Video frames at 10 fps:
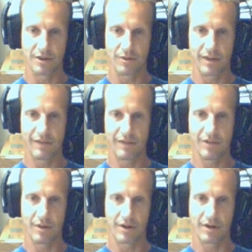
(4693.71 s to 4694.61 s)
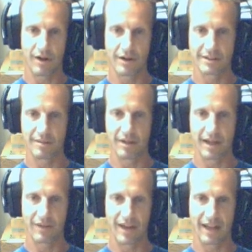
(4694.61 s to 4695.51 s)
So even though it costs them
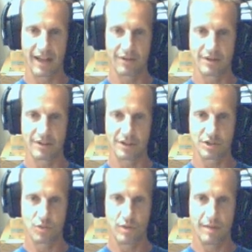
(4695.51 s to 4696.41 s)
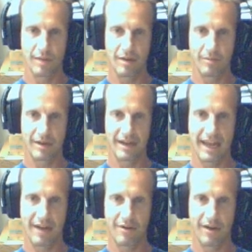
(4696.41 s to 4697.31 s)
a lot of calories to swim up and
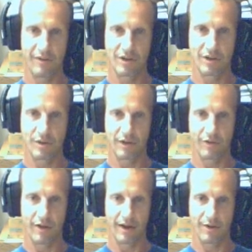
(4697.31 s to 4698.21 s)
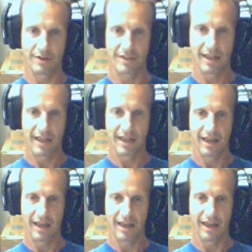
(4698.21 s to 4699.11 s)
down every 24 hours,
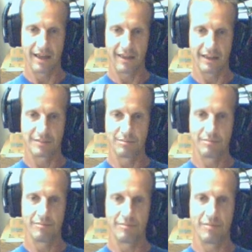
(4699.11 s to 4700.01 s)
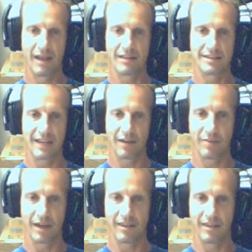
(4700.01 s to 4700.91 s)
that's balanced
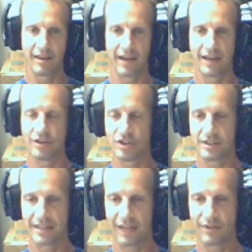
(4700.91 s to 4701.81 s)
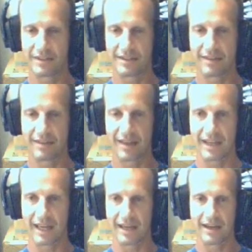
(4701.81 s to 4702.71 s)
out by the energy savings that
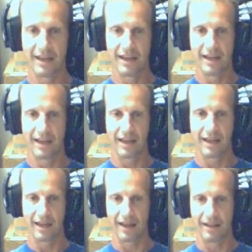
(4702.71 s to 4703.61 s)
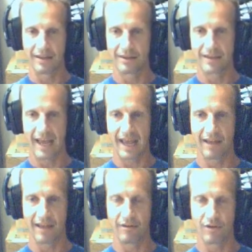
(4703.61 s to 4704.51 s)
they get uh,
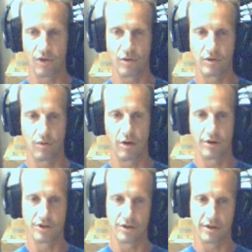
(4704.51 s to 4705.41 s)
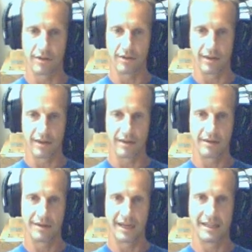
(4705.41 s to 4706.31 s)
hanging out in the colder waters during
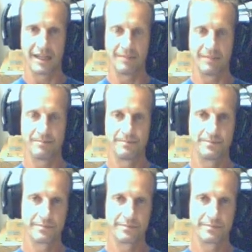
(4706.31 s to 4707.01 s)
the daytime.